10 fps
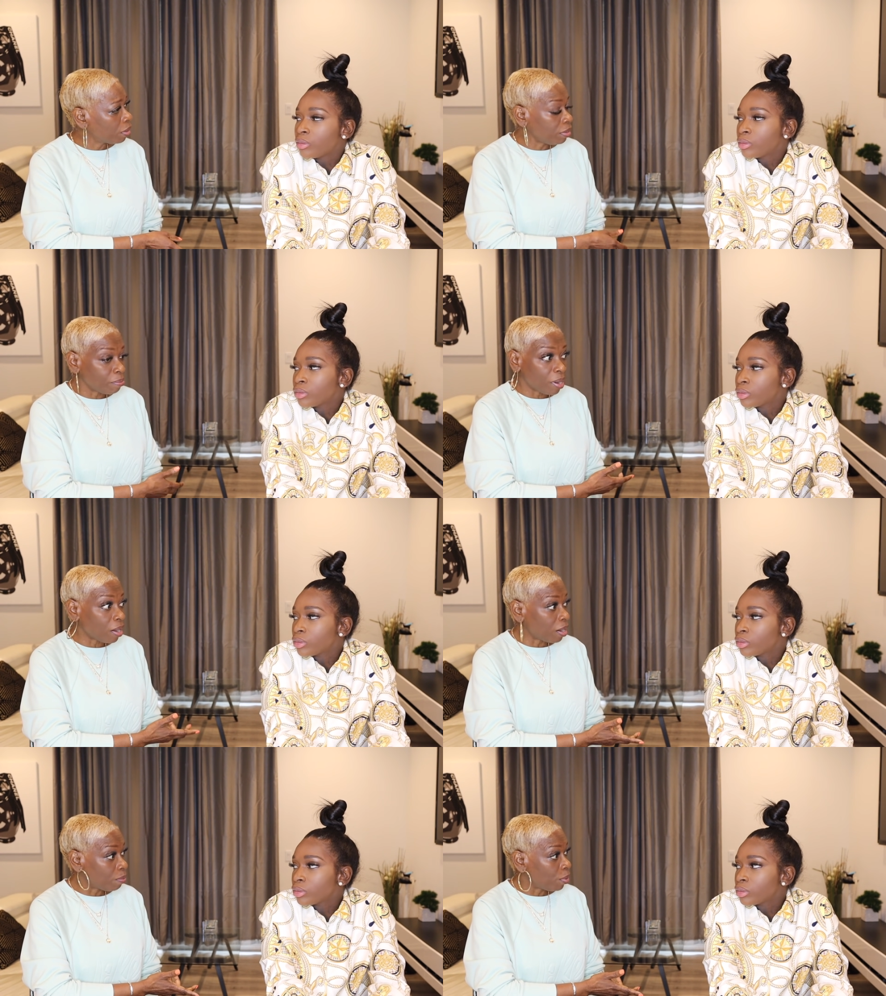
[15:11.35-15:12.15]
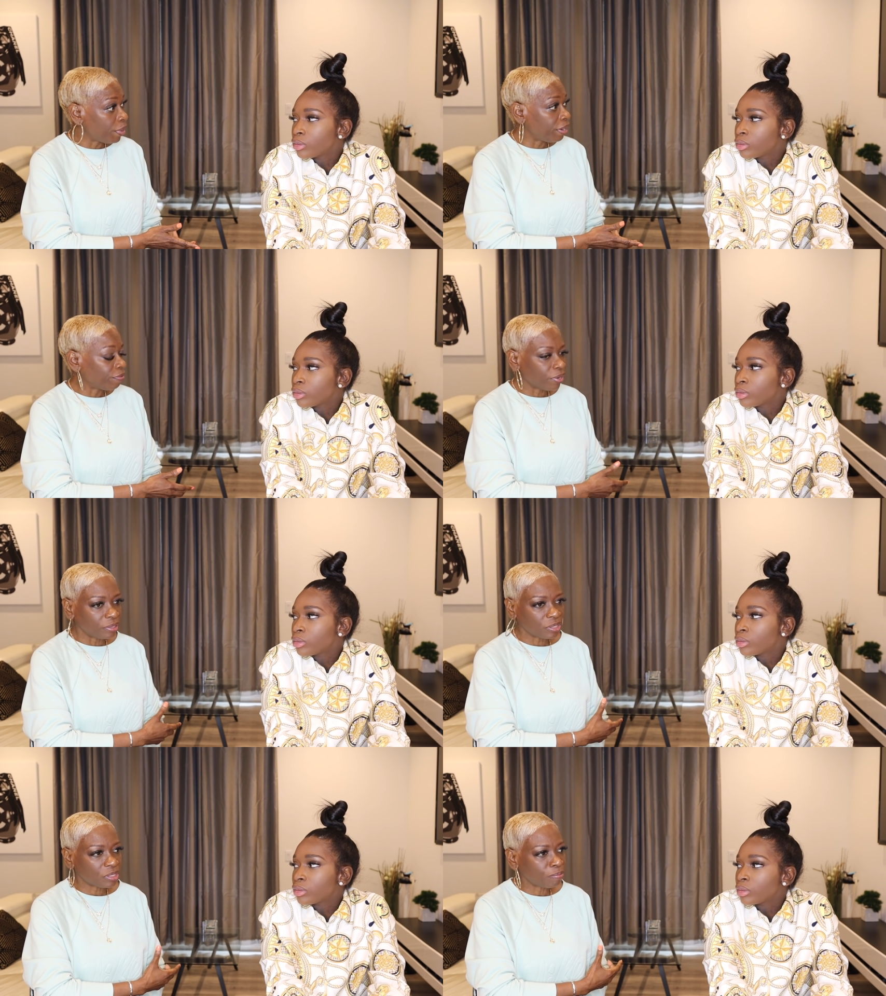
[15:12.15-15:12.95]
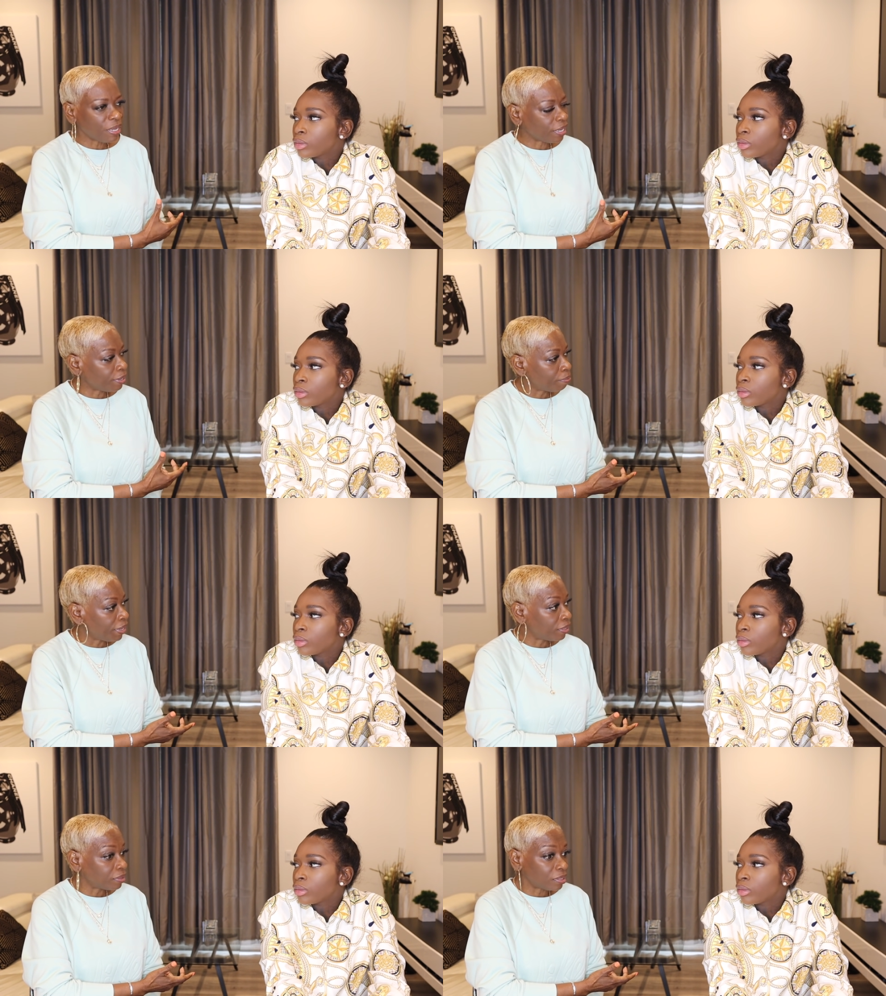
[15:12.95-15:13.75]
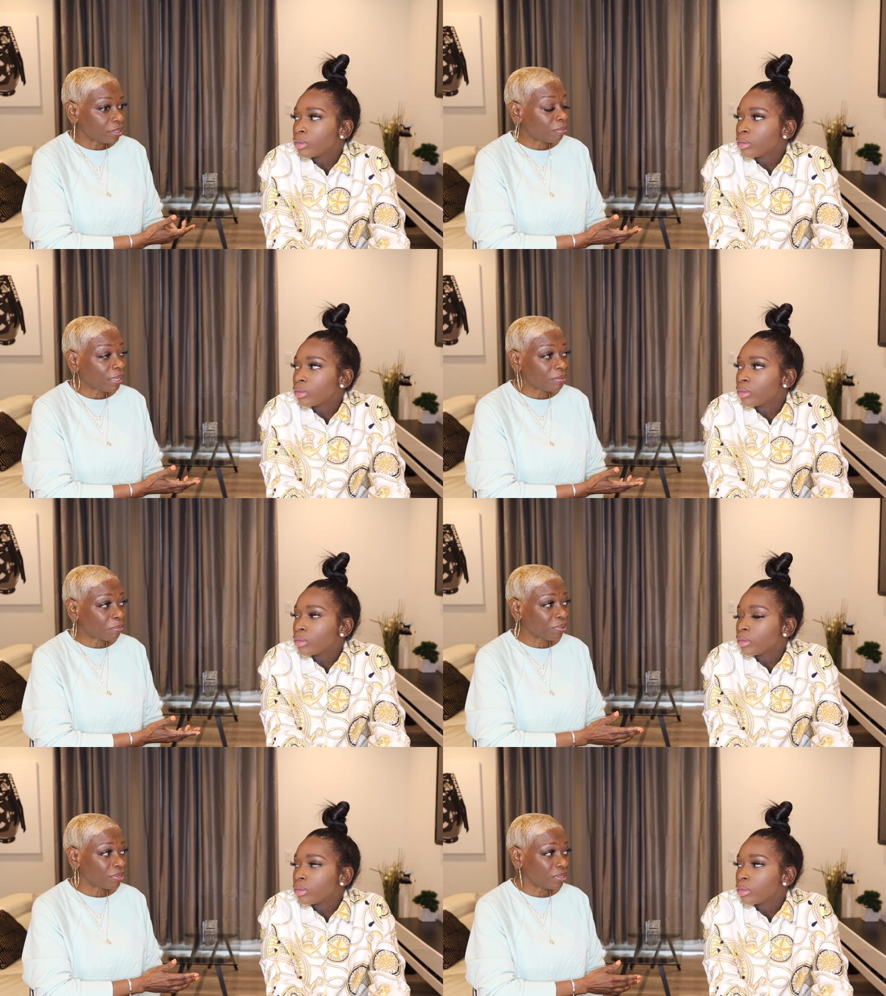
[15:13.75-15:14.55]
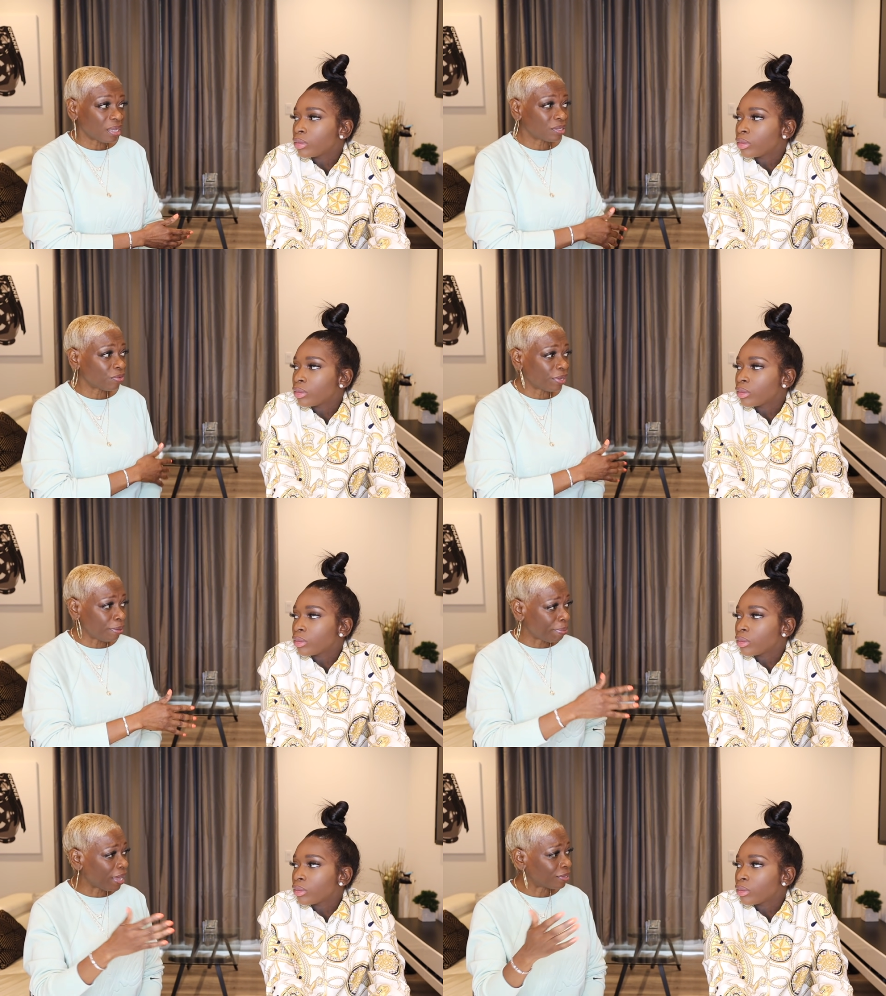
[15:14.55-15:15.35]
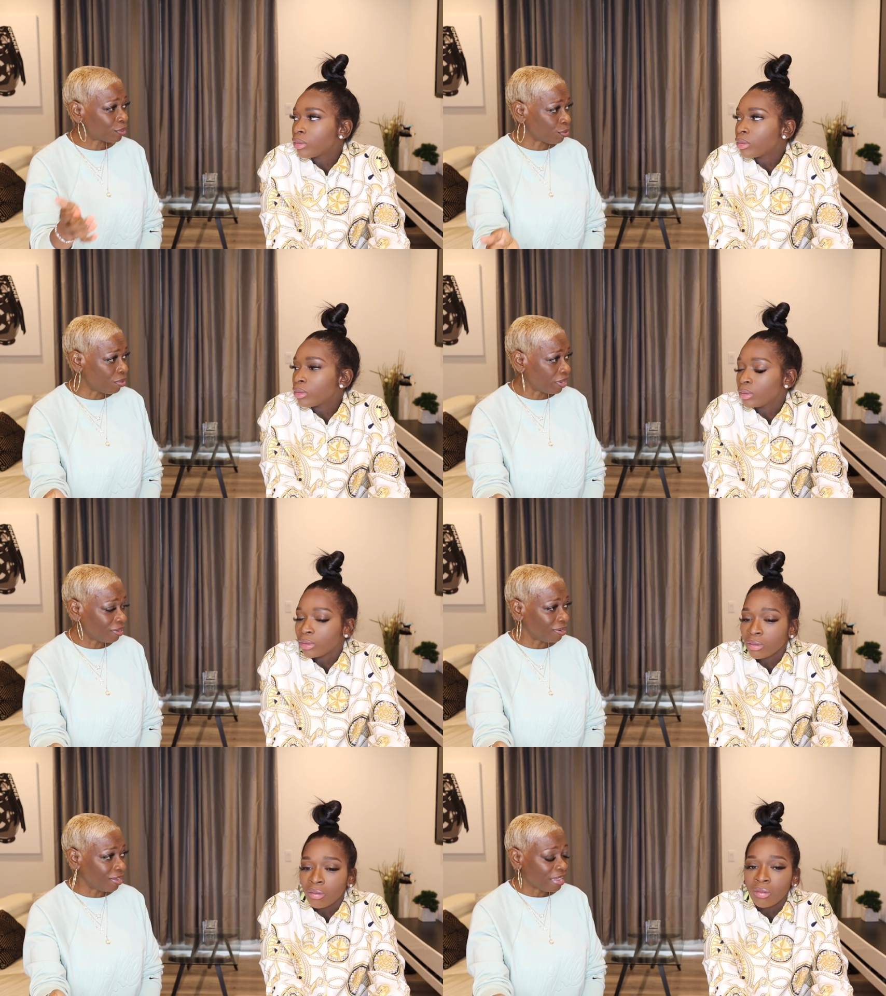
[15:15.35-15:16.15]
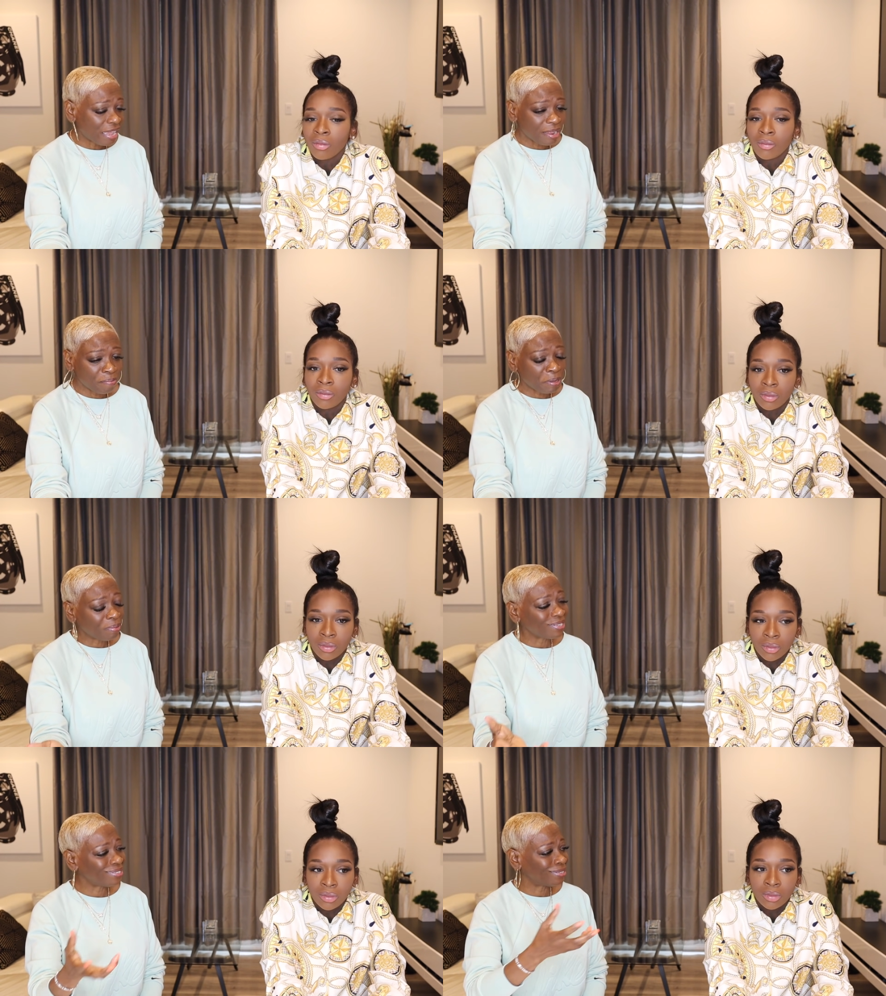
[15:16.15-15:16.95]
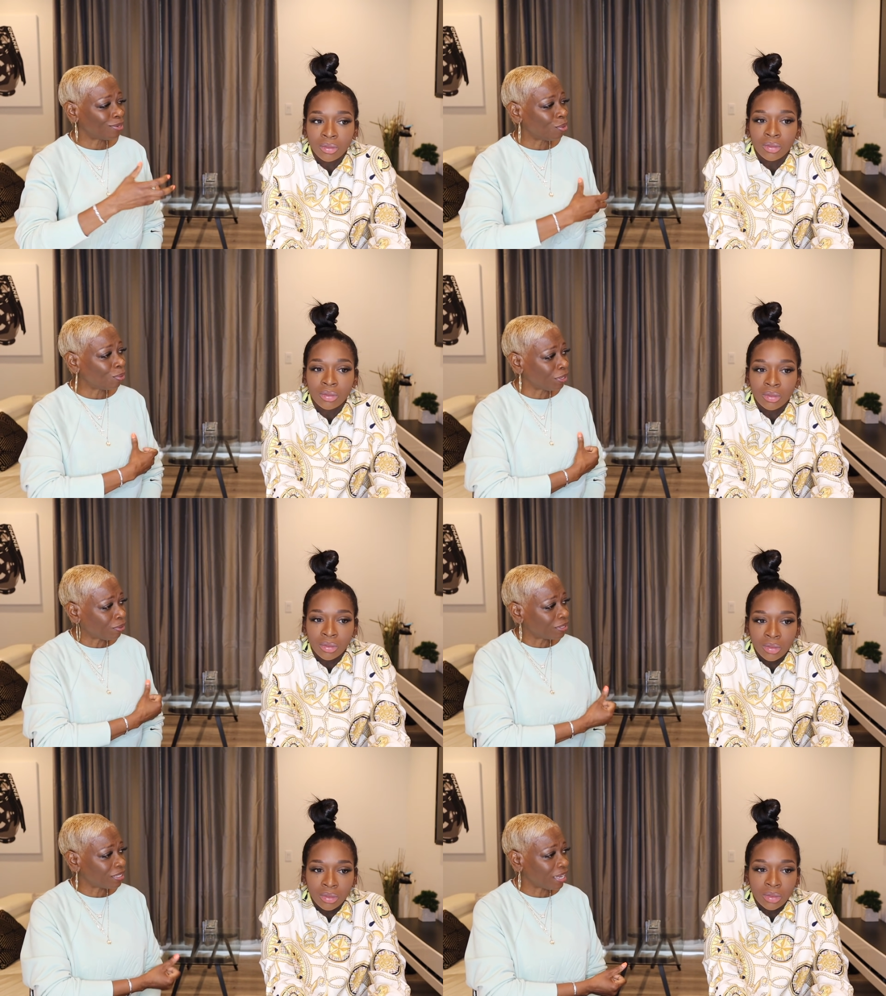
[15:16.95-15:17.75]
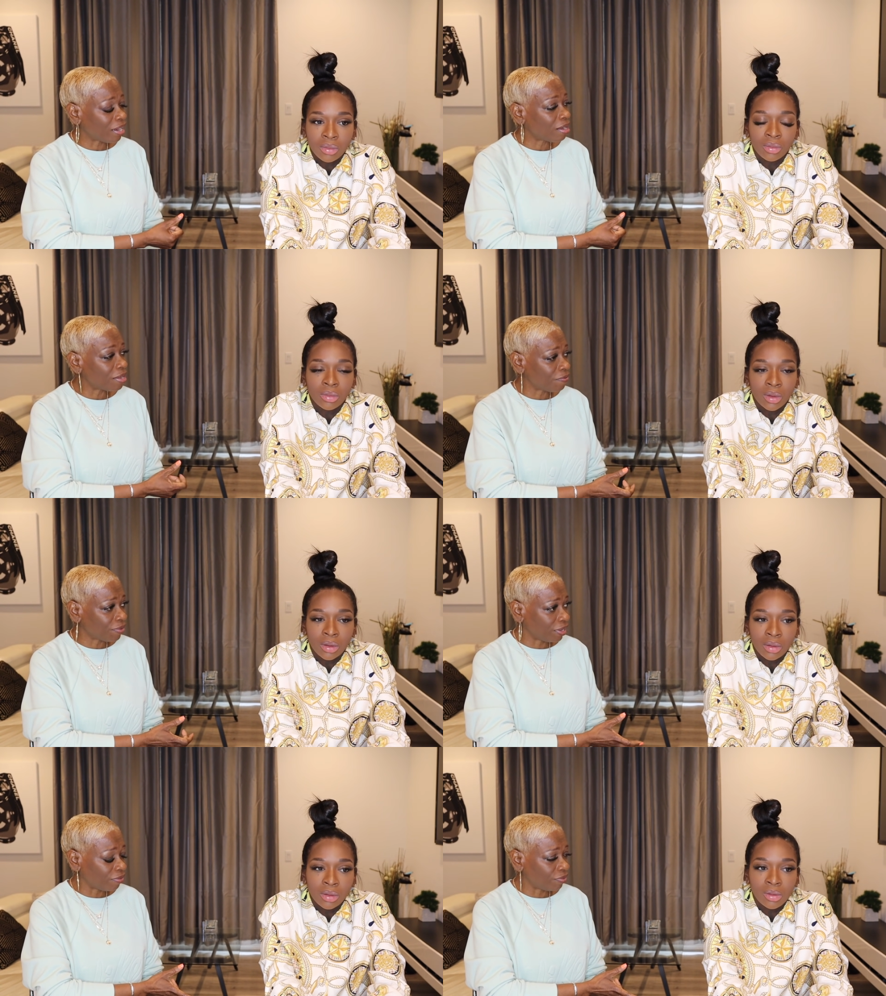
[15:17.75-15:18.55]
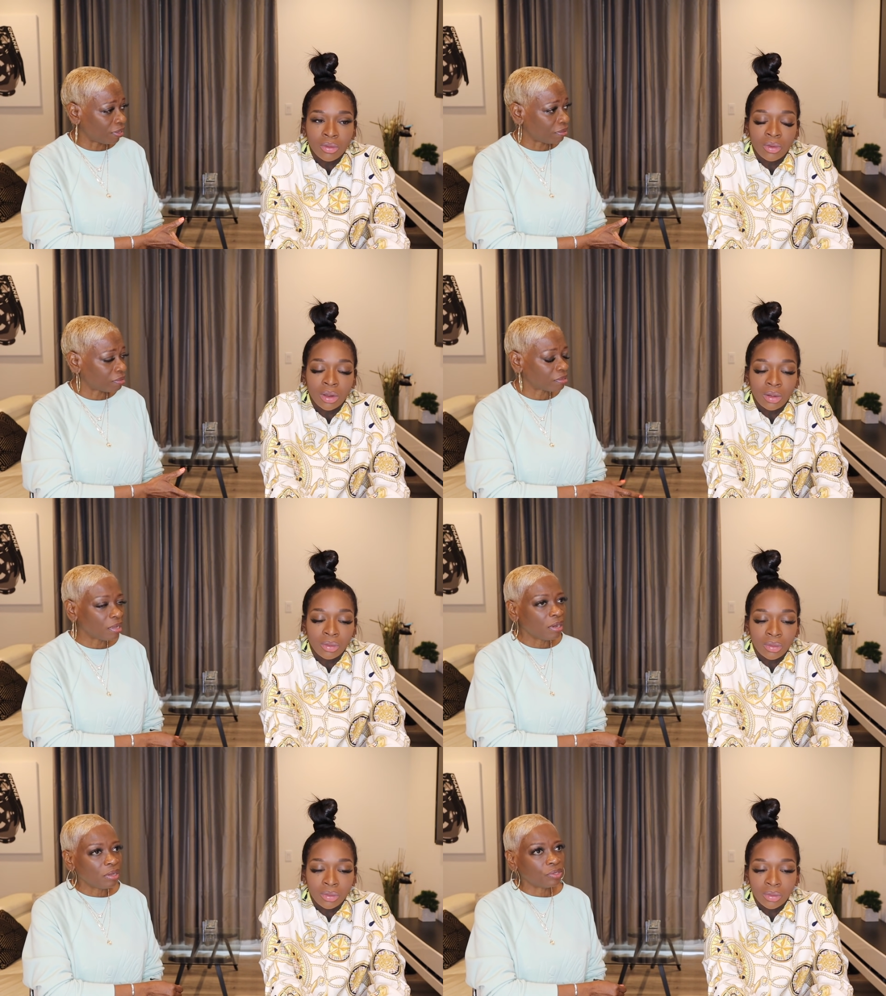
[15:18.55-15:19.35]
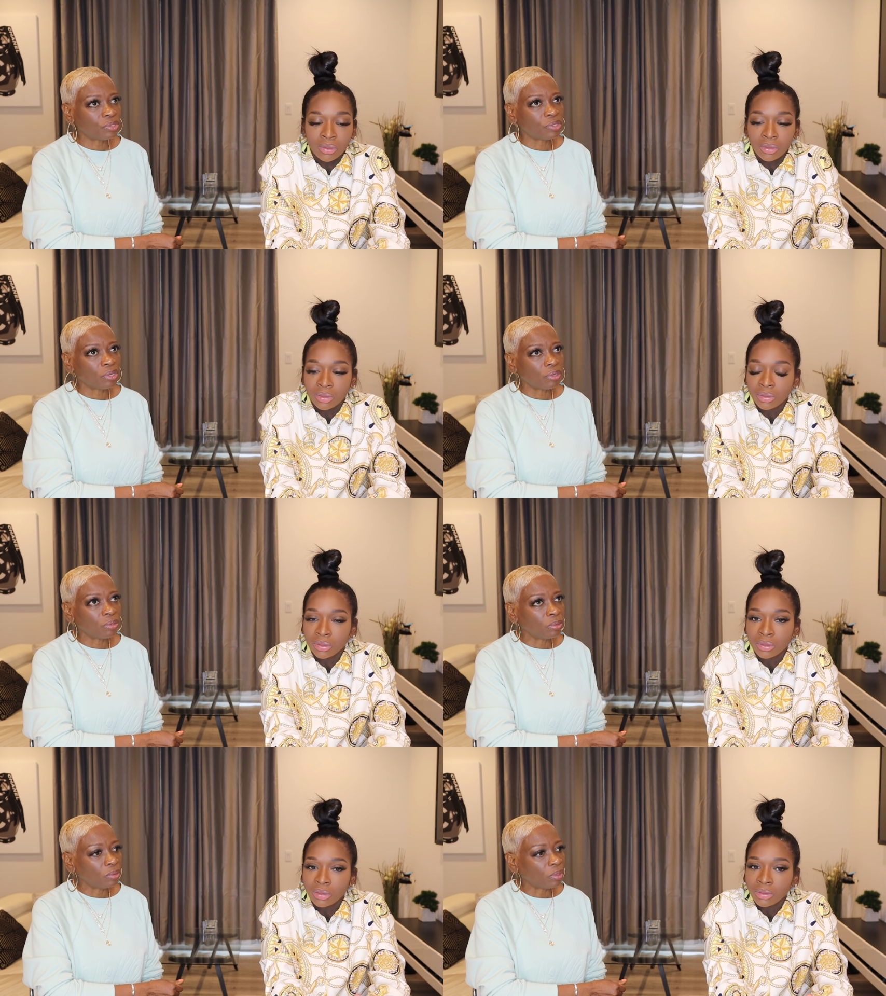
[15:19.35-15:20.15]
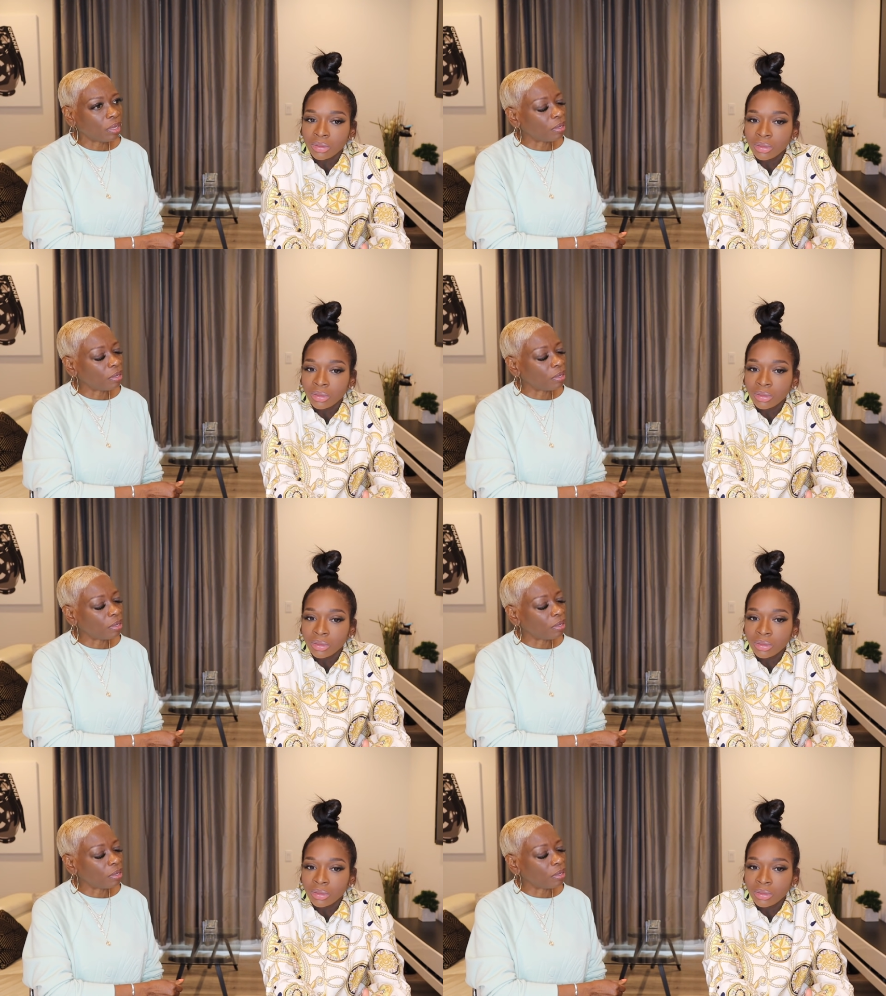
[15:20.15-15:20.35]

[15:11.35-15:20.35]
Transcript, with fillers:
Speaker 1: your mom or whatever, and just making amends. And sometimes the person has already passed on, and people are still holding on to that unforgiveness. Right. So